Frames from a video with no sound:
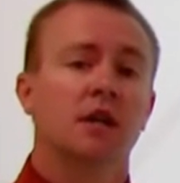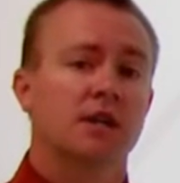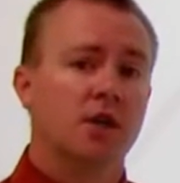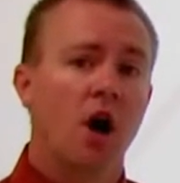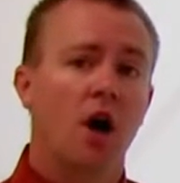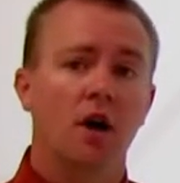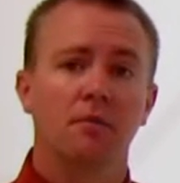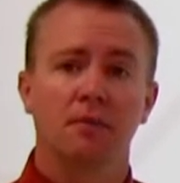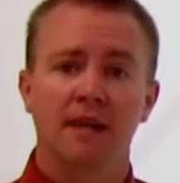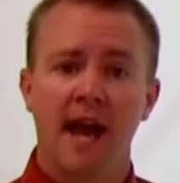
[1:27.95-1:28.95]
guitar,
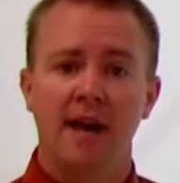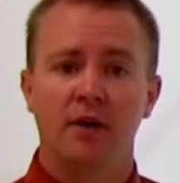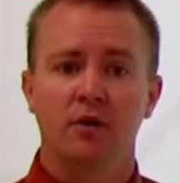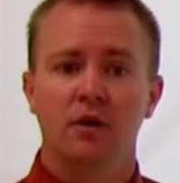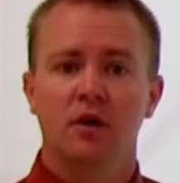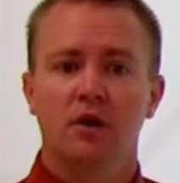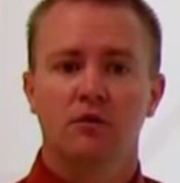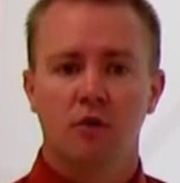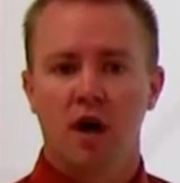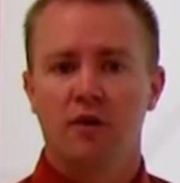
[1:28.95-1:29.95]
piano,
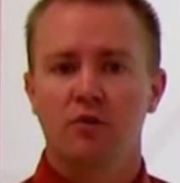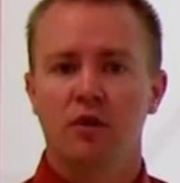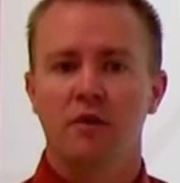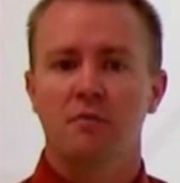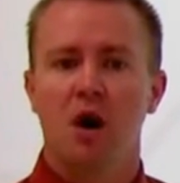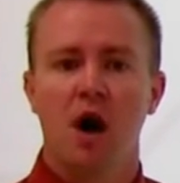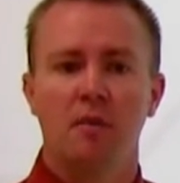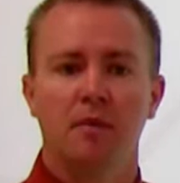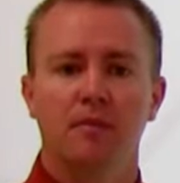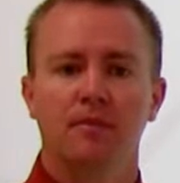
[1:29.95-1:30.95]
rock and roll, and
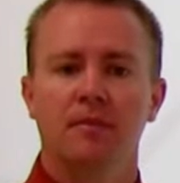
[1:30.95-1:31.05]
pop.